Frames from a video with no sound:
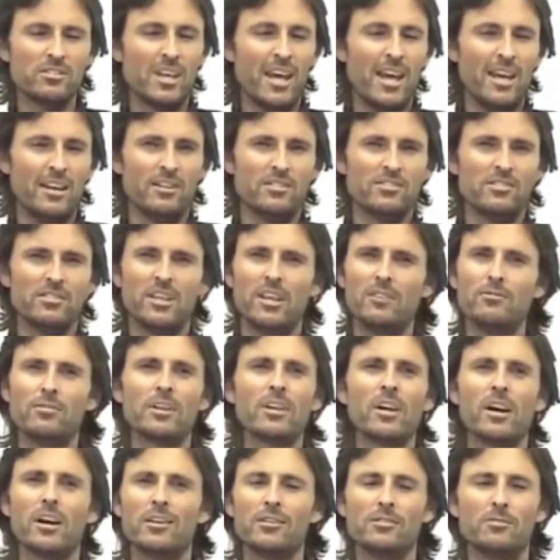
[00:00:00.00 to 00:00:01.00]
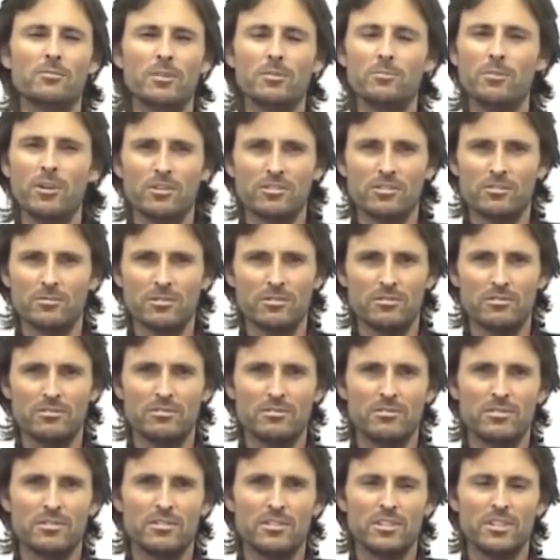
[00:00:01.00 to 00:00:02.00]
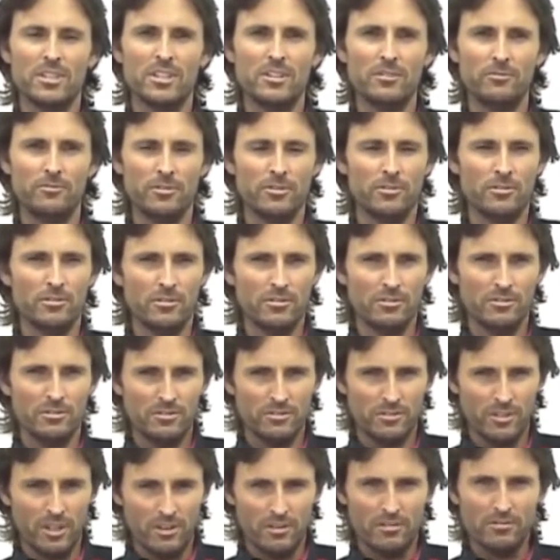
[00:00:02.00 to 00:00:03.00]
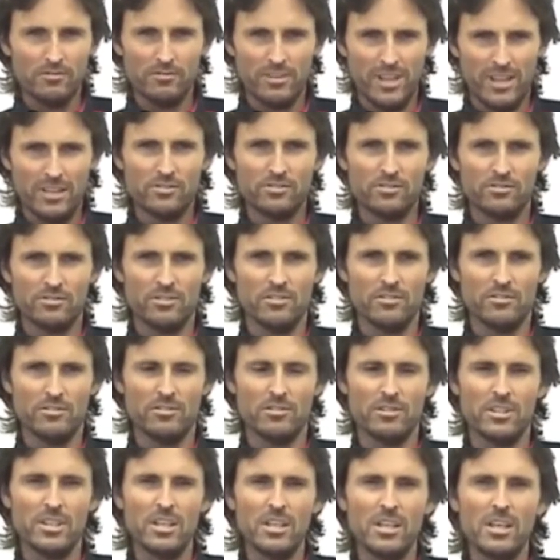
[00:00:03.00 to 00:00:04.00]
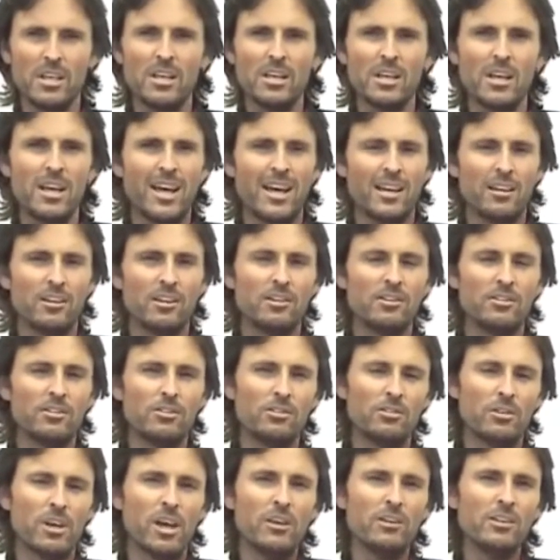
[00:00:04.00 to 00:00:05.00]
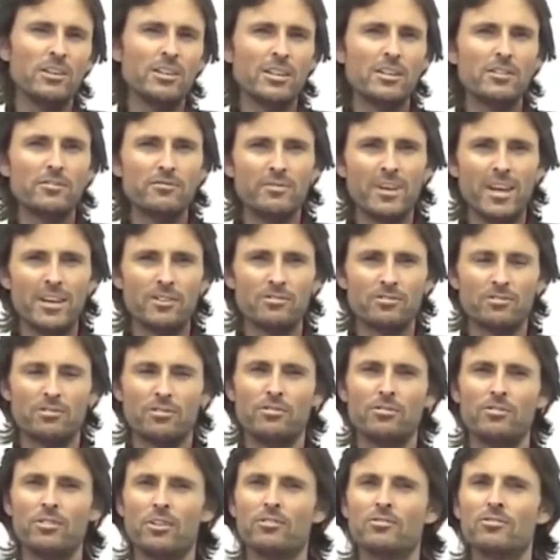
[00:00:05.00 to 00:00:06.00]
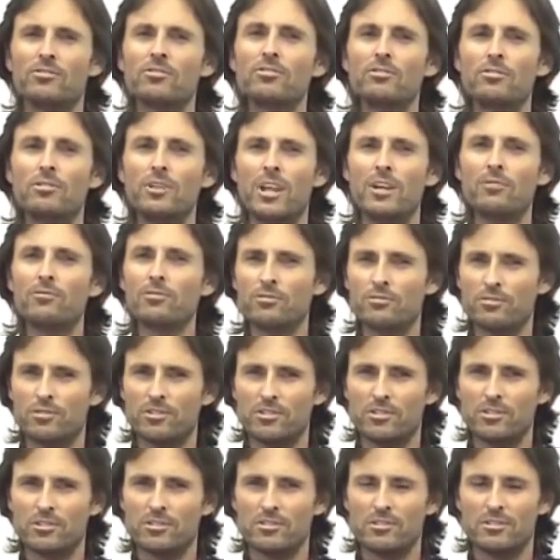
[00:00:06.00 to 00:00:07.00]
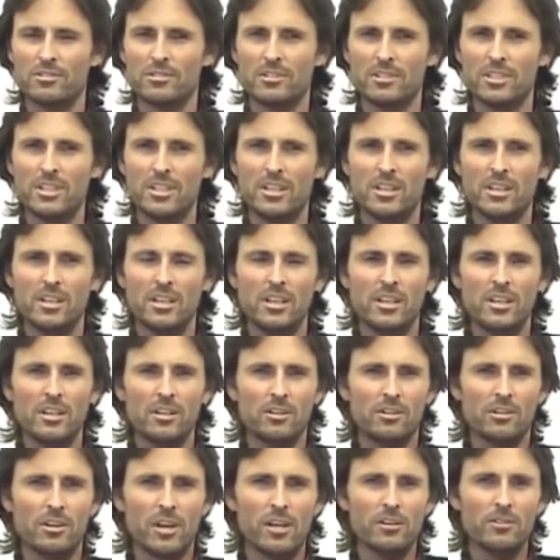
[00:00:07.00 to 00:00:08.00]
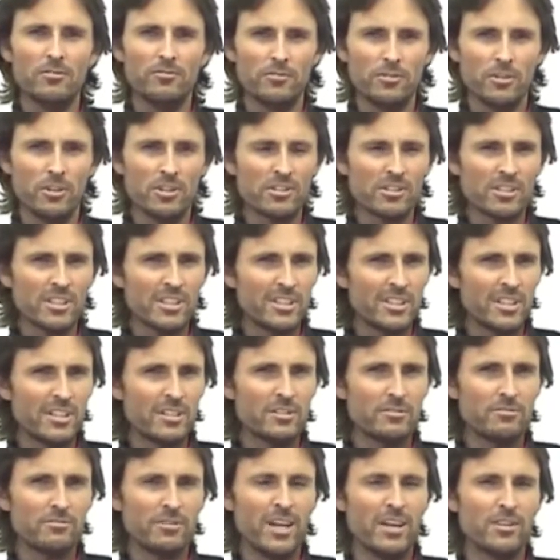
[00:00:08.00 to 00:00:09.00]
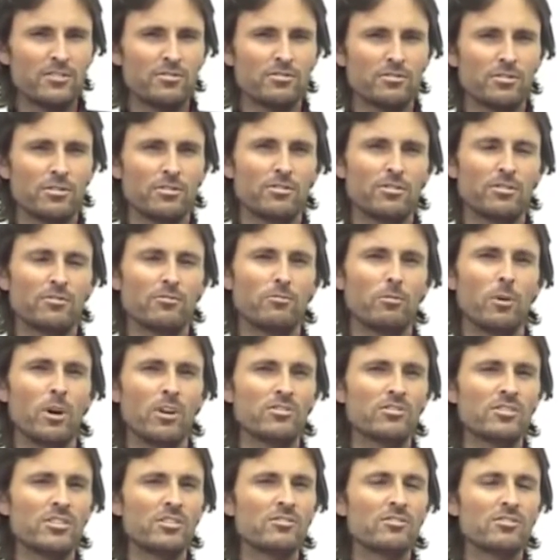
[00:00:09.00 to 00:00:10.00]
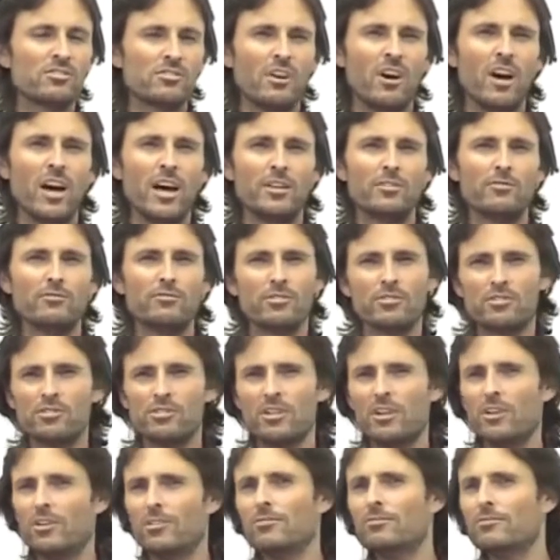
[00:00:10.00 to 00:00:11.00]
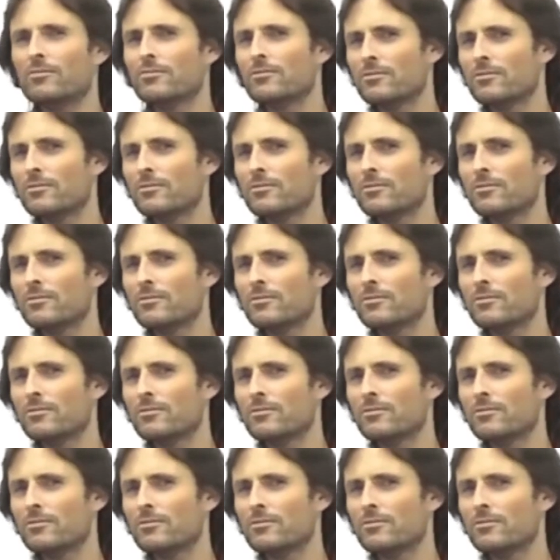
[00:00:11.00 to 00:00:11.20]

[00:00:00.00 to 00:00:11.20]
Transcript: And it's never going to be possible if you don't face truth. And you're going to need to face truth on two levels. You're going to firstly need to face truth of what's inside of yourself.